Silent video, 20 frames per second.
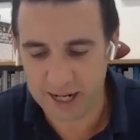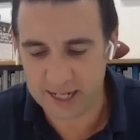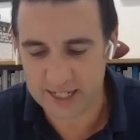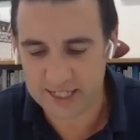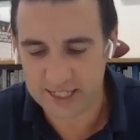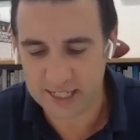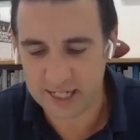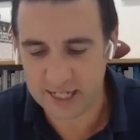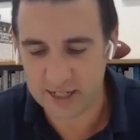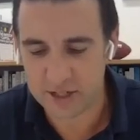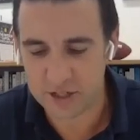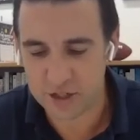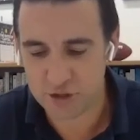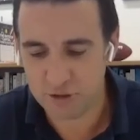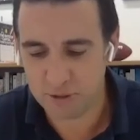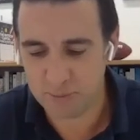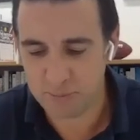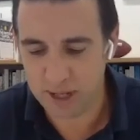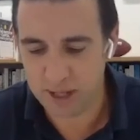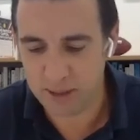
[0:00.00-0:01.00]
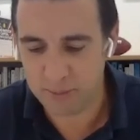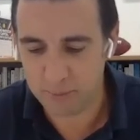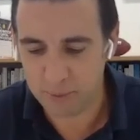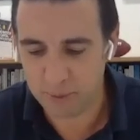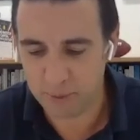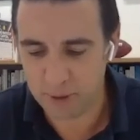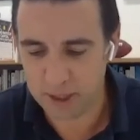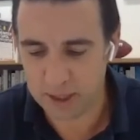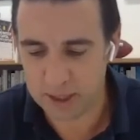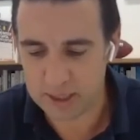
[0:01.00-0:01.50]
collecting industry pain
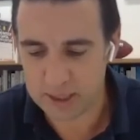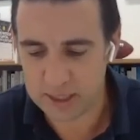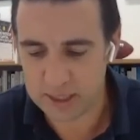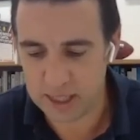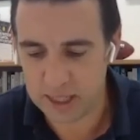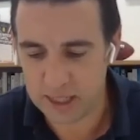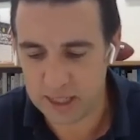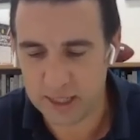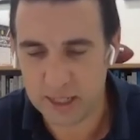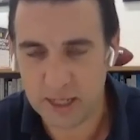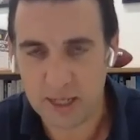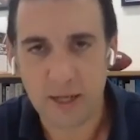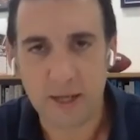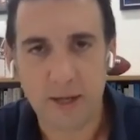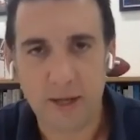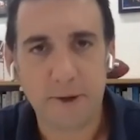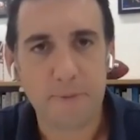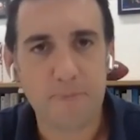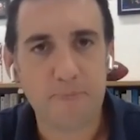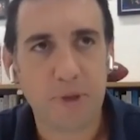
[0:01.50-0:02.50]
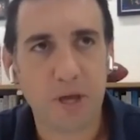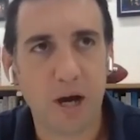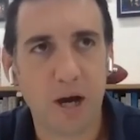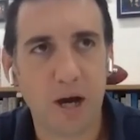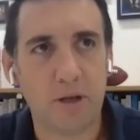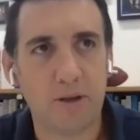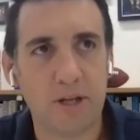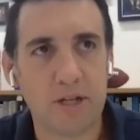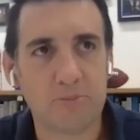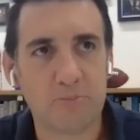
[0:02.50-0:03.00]
points and
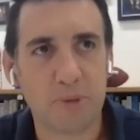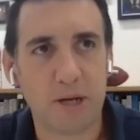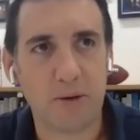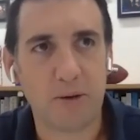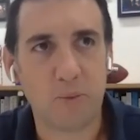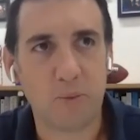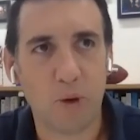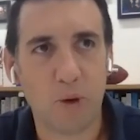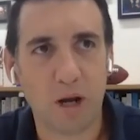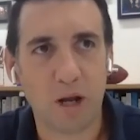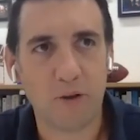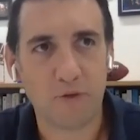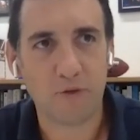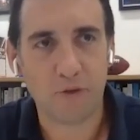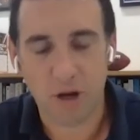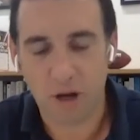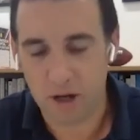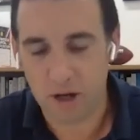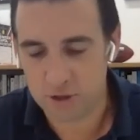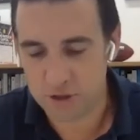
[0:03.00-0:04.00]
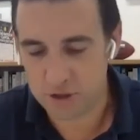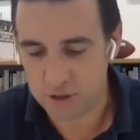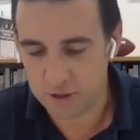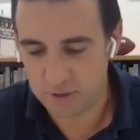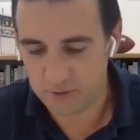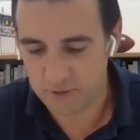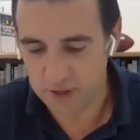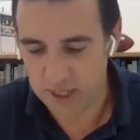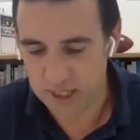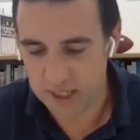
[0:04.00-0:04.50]
that there's been well over a hundred
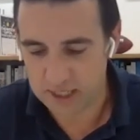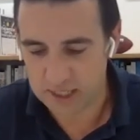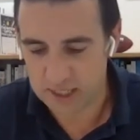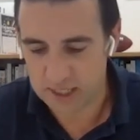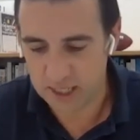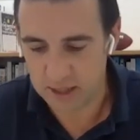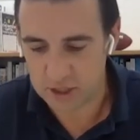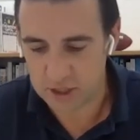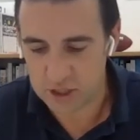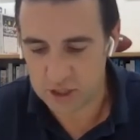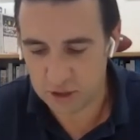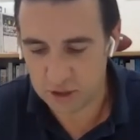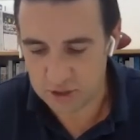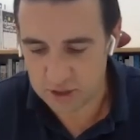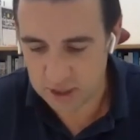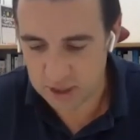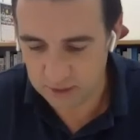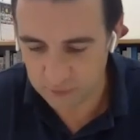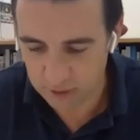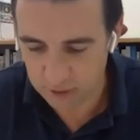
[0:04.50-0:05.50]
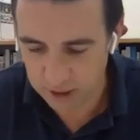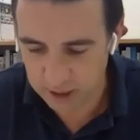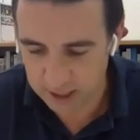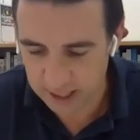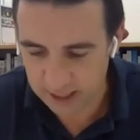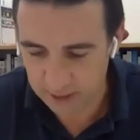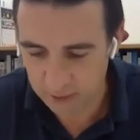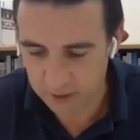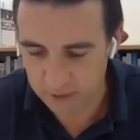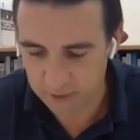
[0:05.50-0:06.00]
of these these shows that I've run
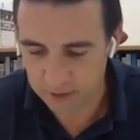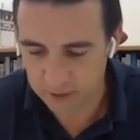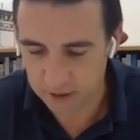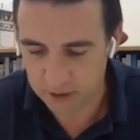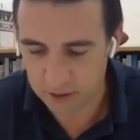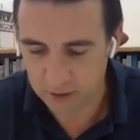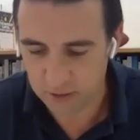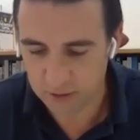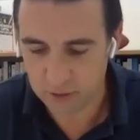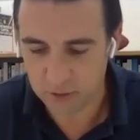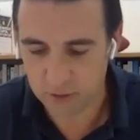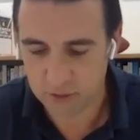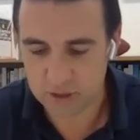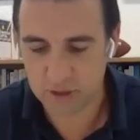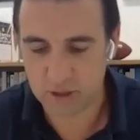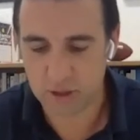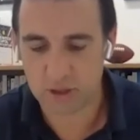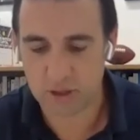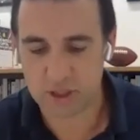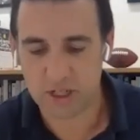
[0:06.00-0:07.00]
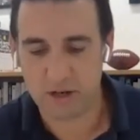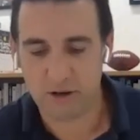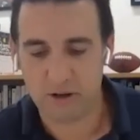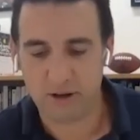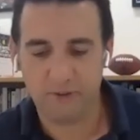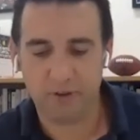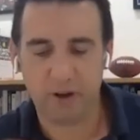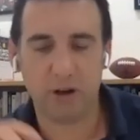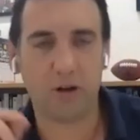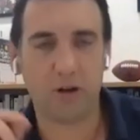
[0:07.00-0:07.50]
now over the, over the course of the last year.
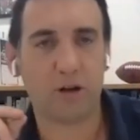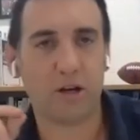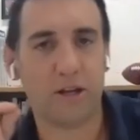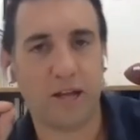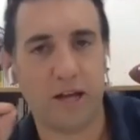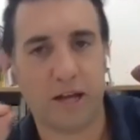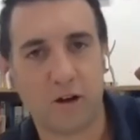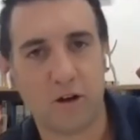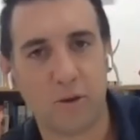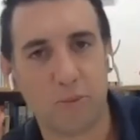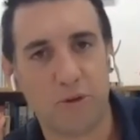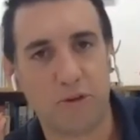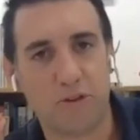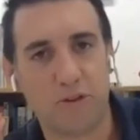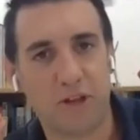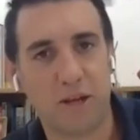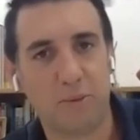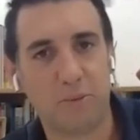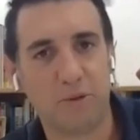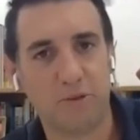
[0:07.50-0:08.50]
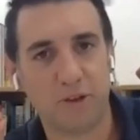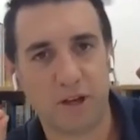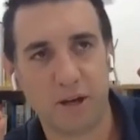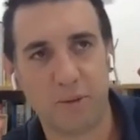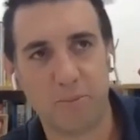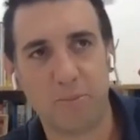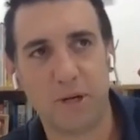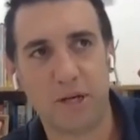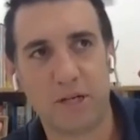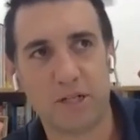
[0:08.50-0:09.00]
And if I look at that common theme of the
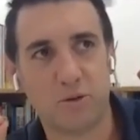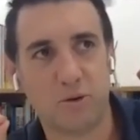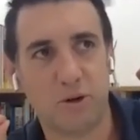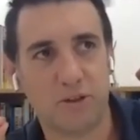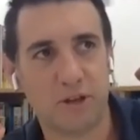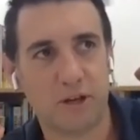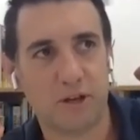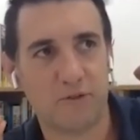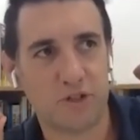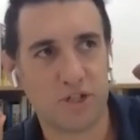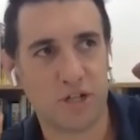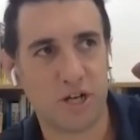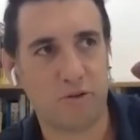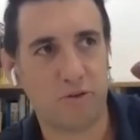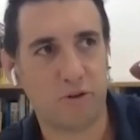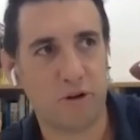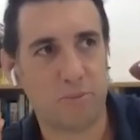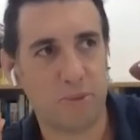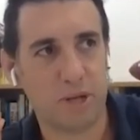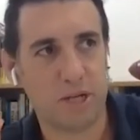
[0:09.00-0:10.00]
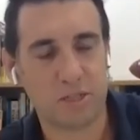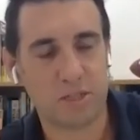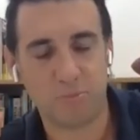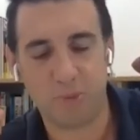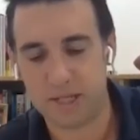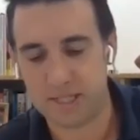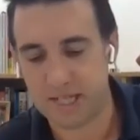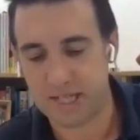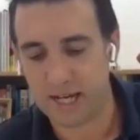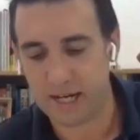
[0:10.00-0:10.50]
companies who I think have generally been
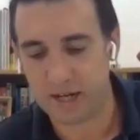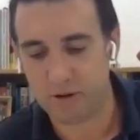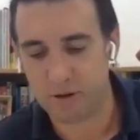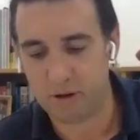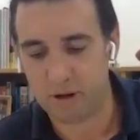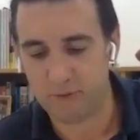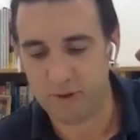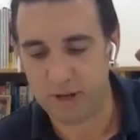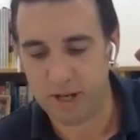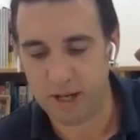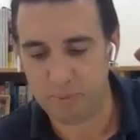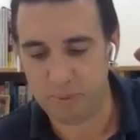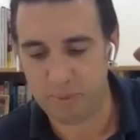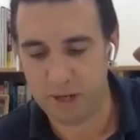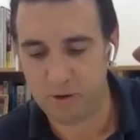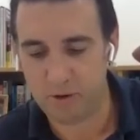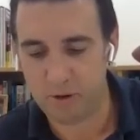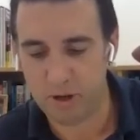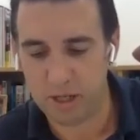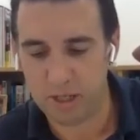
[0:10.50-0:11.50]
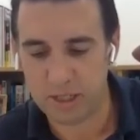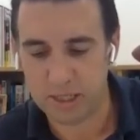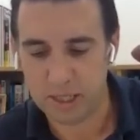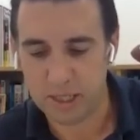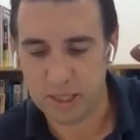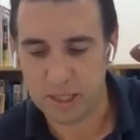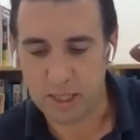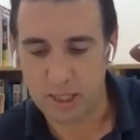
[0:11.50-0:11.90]
spectacular over that period,